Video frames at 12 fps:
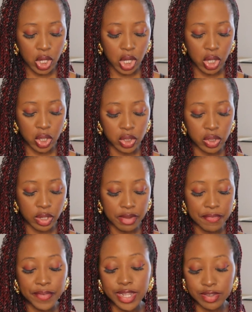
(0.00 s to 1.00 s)
on
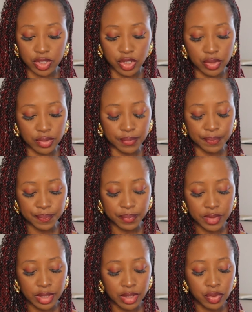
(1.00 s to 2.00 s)
Facetune
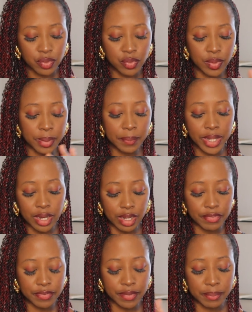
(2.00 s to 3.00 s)
to do a bit
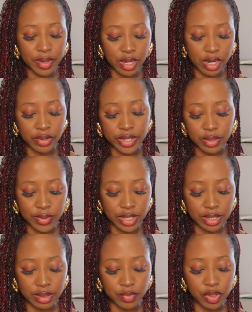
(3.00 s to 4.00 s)
of a blurring when
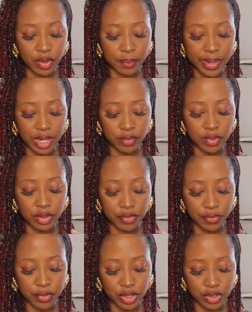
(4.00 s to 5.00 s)
it comes to the background
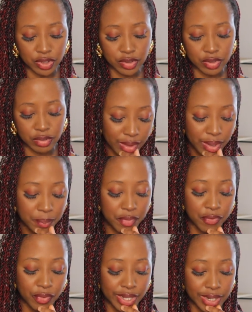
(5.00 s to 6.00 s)
first.
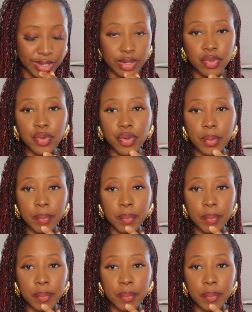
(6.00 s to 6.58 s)
Before getting to the